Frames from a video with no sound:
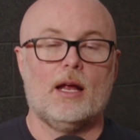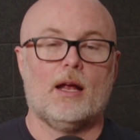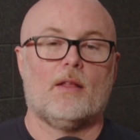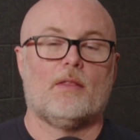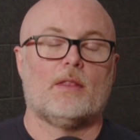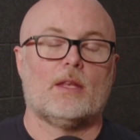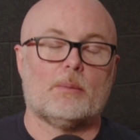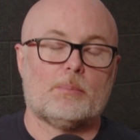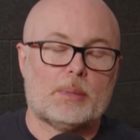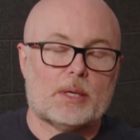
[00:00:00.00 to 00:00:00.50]

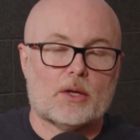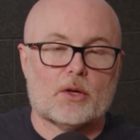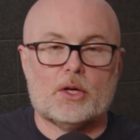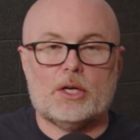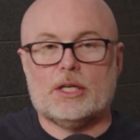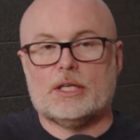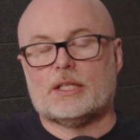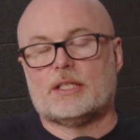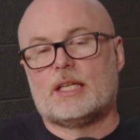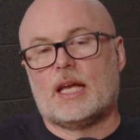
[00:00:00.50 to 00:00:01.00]
and the
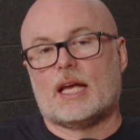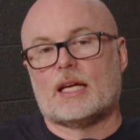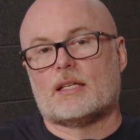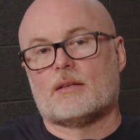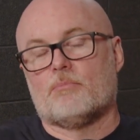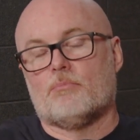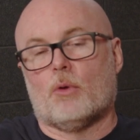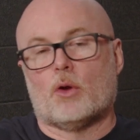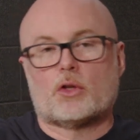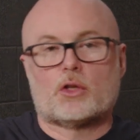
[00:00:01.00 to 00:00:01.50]
ability to take
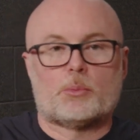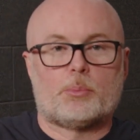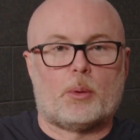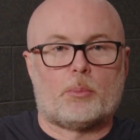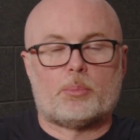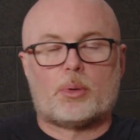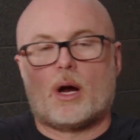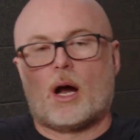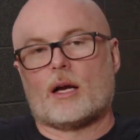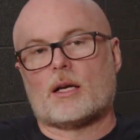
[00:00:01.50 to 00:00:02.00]
multiple
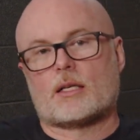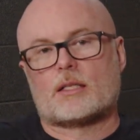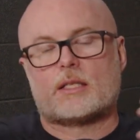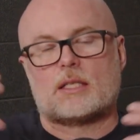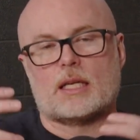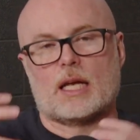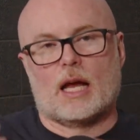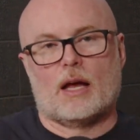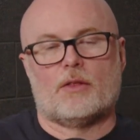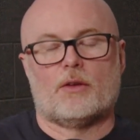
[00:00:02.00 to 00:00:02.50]
products
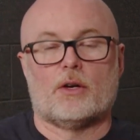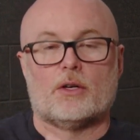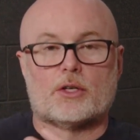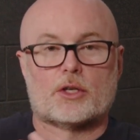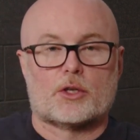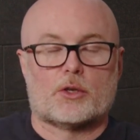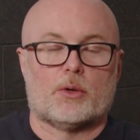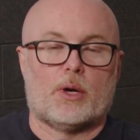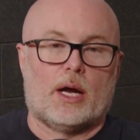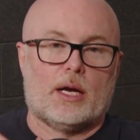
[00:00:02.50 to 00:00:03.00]
together to
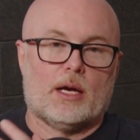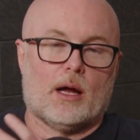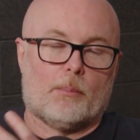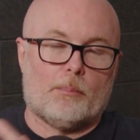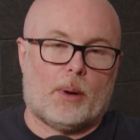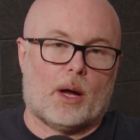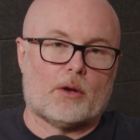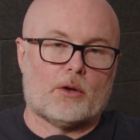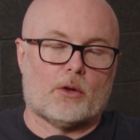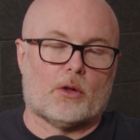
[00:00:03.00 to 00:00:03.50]
create a
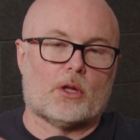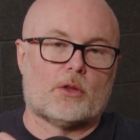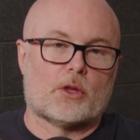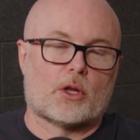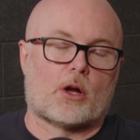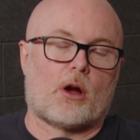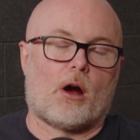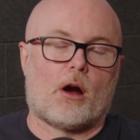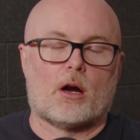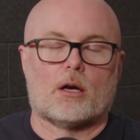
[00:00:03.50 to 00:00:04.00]
bundle in the
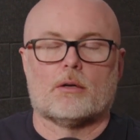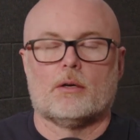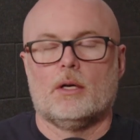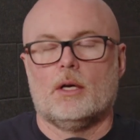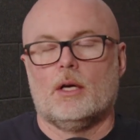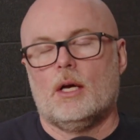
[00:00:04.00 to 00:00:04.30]
cart.